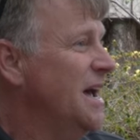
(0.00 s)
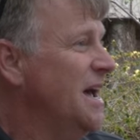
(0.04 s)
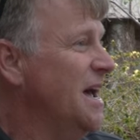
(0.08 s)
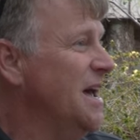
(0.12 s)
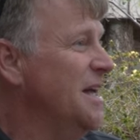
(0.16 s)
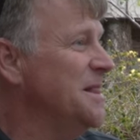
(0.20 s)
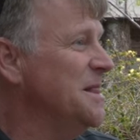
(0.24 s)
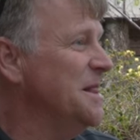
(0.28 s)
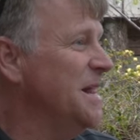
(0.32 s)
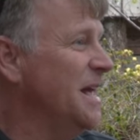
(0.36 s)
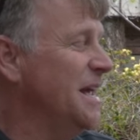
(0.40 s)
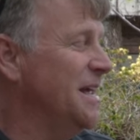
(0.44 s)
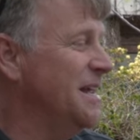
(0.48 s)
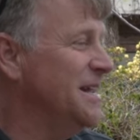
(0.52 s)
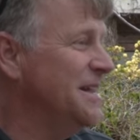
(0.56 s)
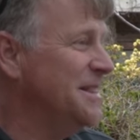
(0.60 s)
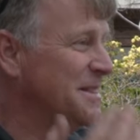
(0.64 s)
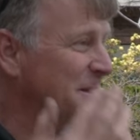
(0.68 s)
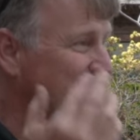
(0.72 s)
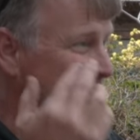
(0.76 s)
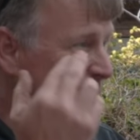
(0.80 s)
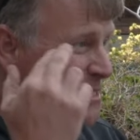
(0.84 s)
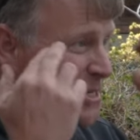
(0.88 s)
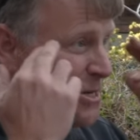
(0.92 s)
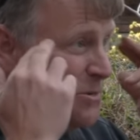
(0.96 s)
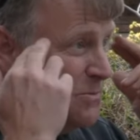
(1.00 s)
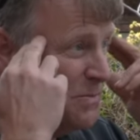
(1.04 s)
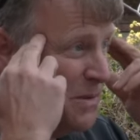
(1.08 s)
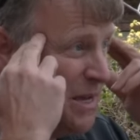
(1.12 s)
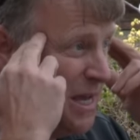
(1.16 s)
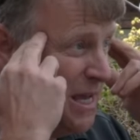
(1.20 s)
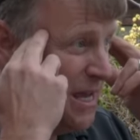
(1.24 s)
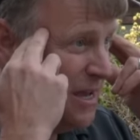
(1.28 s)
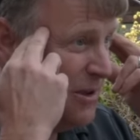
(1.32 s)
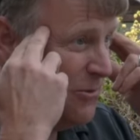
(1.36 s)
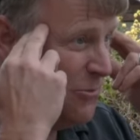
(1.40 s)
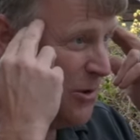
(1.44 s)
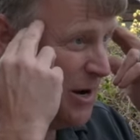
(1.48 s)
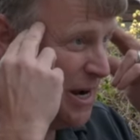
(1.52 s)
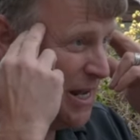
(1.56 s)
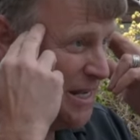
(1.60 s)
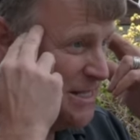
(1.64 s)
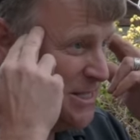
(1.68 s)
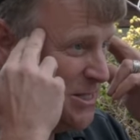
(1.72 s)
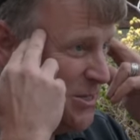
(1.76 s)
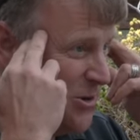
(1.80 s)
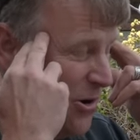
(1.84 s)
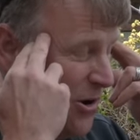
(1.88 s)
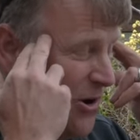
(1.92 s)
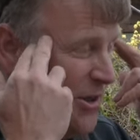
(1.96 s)
And to me, when I
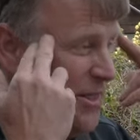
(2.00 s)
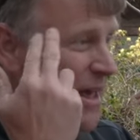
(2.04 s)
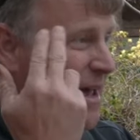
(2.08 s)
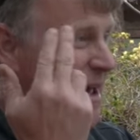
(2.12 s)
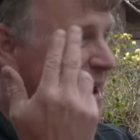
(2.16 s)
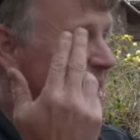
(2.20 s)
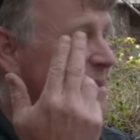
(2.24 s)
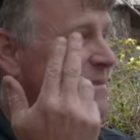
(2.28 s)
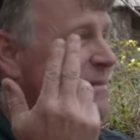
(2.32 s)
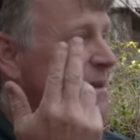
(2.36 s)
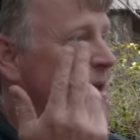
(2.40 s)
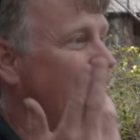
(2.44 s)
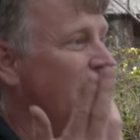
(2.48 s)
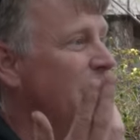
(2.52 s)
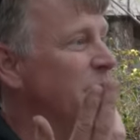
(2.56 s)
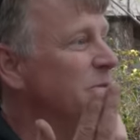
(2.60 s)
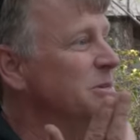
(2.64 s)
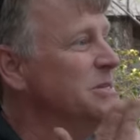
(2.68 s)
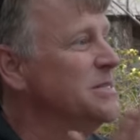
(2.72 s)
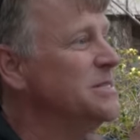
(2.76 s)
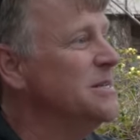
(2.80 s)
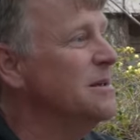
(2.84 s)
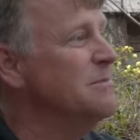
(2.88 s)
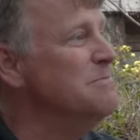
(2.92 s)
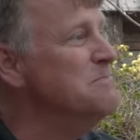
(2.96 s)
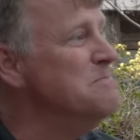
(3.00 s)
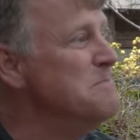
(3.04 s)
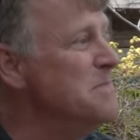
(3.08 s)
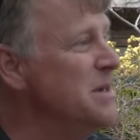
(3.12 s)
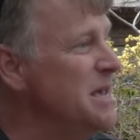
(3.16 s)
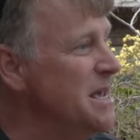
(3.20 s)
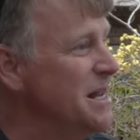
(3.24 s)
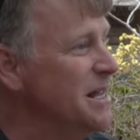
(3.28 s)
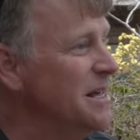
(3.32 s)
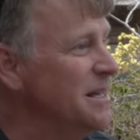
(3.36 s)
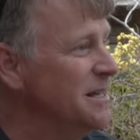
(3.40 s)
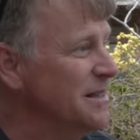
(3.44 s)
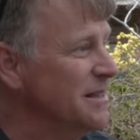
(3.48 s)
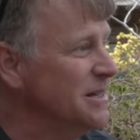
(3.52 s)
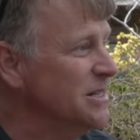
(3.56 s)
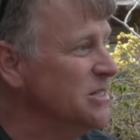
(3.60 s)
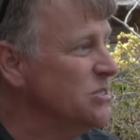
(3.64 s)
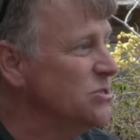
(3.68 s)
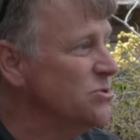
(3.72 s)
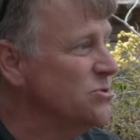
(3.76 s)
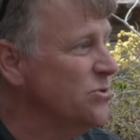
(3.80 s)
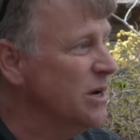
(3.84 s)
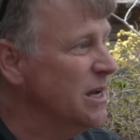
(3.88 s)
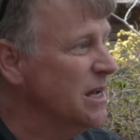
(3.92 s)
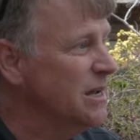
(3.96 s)
saw that, I was immediately
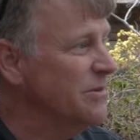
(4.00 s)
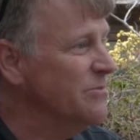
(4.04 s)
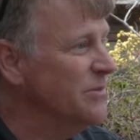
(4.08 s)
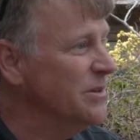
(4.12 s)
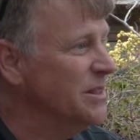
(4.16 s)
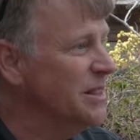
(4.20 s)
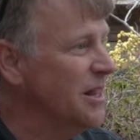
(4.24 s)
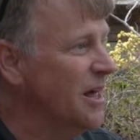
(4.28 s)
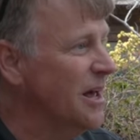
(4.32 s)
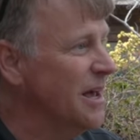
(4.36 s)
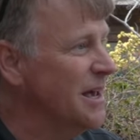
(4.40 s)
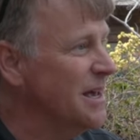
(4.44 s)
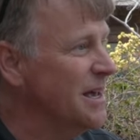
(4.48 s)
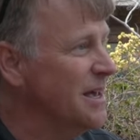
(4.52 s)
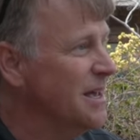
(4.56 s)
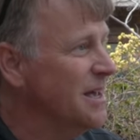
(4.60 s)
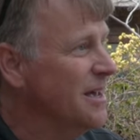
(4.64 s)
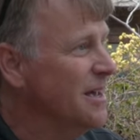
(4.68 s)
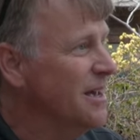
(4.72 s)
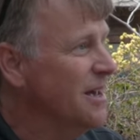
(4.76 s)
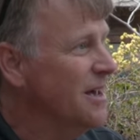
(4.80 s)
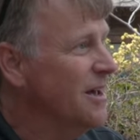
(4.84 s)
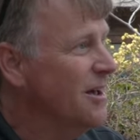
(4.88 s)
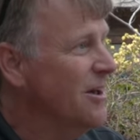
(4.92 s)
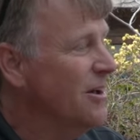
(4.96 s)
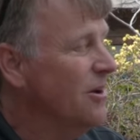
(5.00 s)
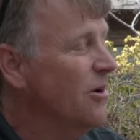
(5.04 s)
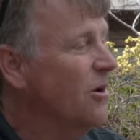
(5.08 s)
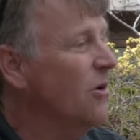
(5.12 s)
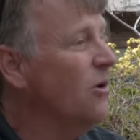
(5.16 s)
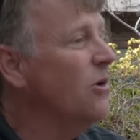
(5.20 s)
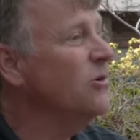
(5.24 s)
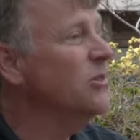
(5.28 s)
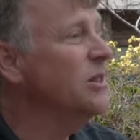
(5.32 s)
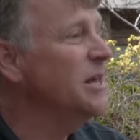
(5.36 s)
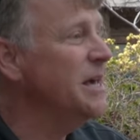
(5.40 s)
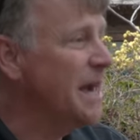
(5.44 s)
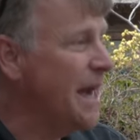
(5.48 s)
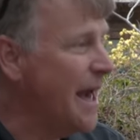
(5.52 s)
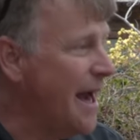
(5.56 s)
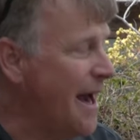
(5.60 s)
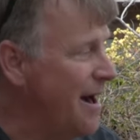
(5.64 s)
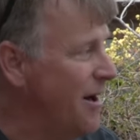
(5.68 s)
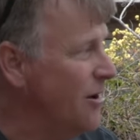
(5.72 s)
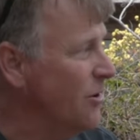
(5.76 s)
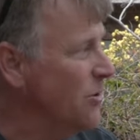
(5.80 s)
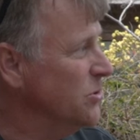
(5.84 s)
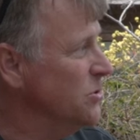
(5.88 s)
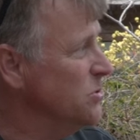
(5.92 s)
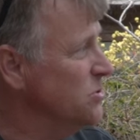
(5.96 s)
stricken with like, holy
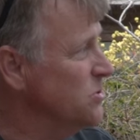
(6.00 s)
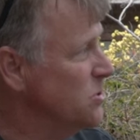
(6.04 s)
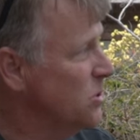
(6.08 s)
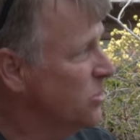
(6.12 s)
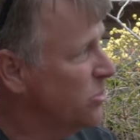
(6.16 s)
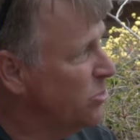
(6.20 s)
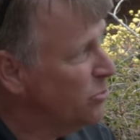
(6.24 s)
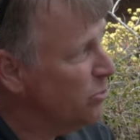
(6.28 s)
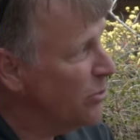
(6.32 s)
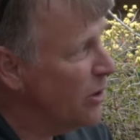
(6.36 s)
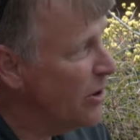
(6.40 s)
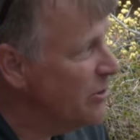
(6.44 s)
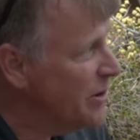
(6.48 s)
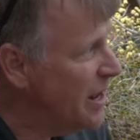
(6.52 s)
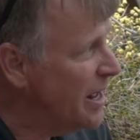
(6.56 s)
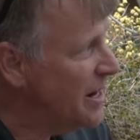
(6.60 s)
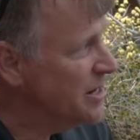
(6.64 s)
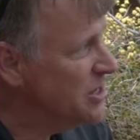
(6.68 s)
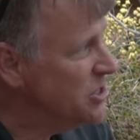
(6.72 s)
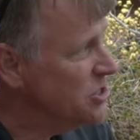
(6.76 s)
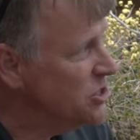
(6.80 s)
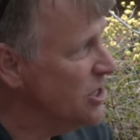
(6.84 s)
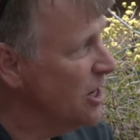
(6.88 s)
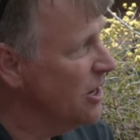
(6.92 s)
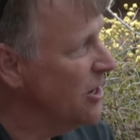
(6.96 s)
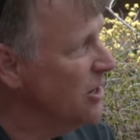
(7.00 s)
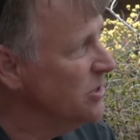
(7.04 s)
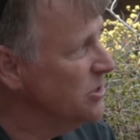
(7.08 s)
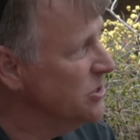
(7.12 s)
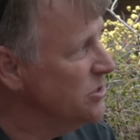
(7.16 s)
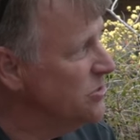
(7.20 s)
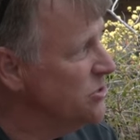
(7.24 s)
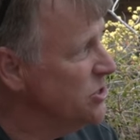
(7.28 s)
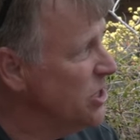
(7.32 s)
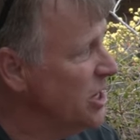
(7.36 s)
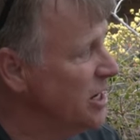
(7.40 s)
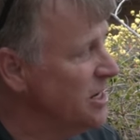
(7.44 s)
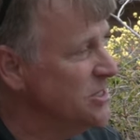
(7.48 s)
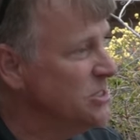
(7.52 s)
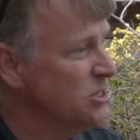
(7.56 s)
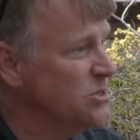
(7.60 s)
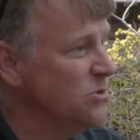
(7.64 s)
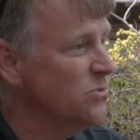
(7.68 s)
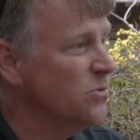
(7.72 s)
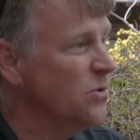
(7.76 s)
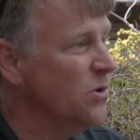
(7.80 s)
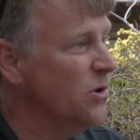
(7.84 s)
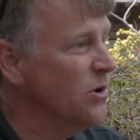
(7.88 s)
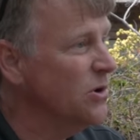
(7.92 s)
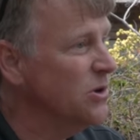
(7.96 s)
cow, you throw down a shell, you change
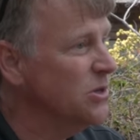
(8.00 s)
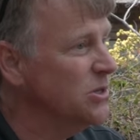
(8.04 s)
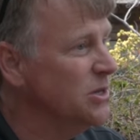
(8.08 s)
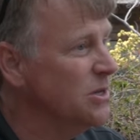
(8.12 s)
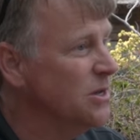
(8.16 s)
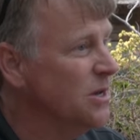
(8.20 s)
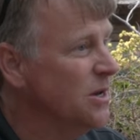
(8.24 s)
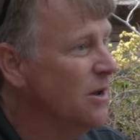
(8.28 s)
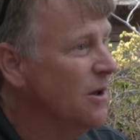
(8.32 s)
the world.